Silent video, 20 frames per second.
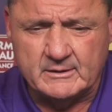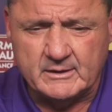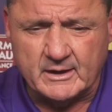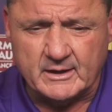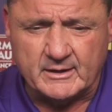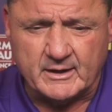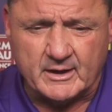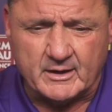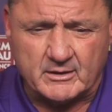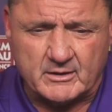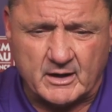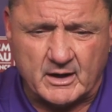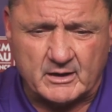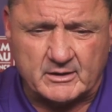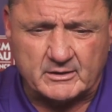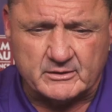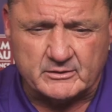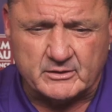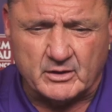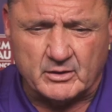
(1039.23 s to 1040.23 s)
and 8 o'clock
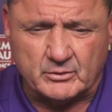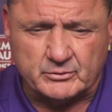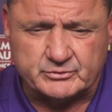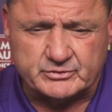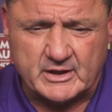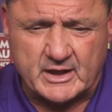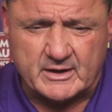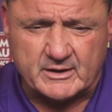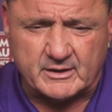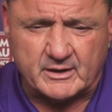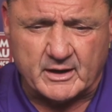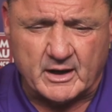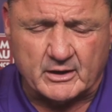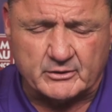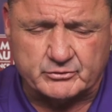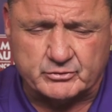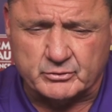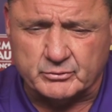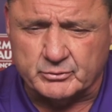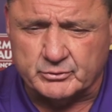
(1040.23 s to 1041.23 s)
on Saturday night,
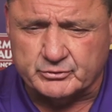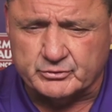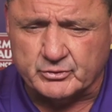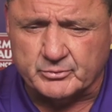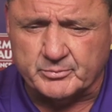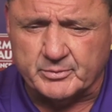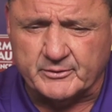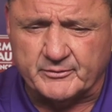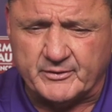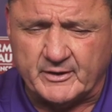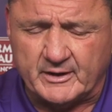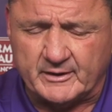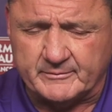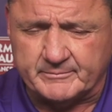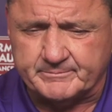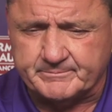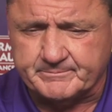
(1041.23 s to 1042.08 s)
so we should be fine.